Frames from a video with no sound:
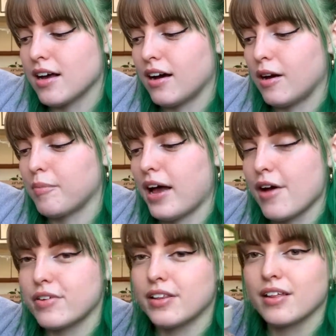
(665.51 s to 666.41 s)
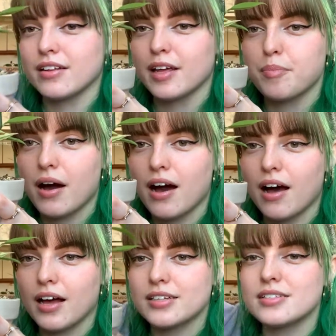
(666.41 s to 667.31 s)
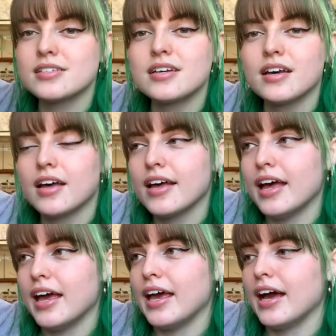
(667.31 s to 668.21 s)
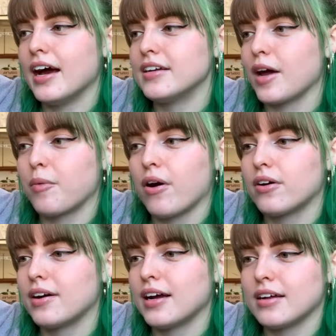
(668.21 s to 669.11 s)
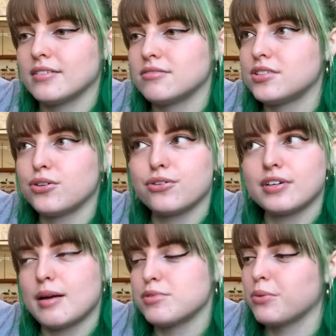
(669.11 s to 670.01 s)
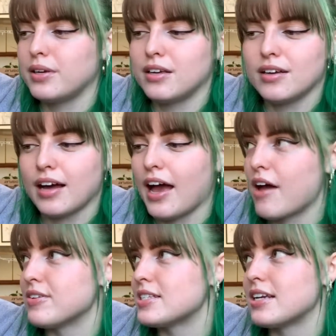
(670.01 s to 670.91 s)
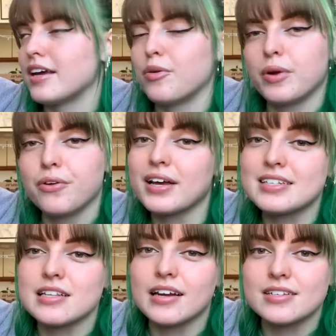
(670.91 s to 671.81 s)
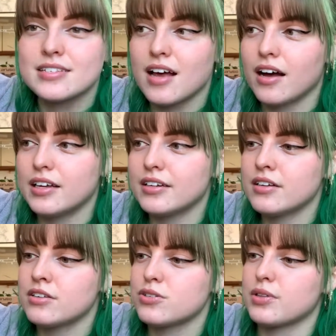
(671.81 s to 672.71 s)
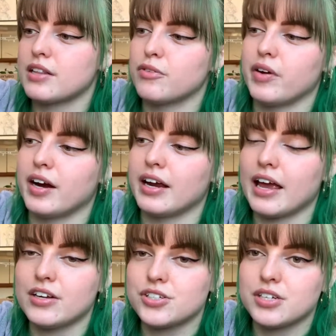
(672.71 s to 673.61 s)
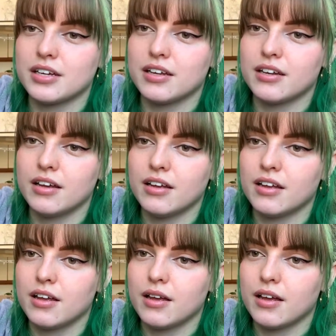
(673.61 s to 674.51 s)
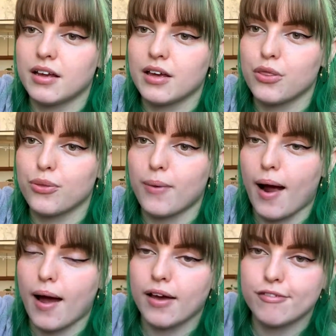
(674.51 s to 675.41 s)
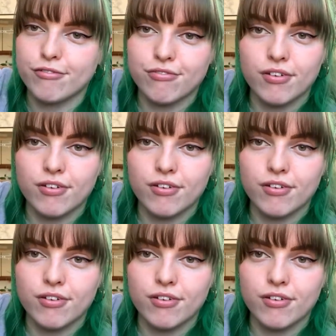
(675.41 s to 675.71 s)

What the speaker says: I have it in the clay pot, and I water it 2 to 3 times a week. I have it sitting in a window that gets a lot of sun so that the variegation can thrive.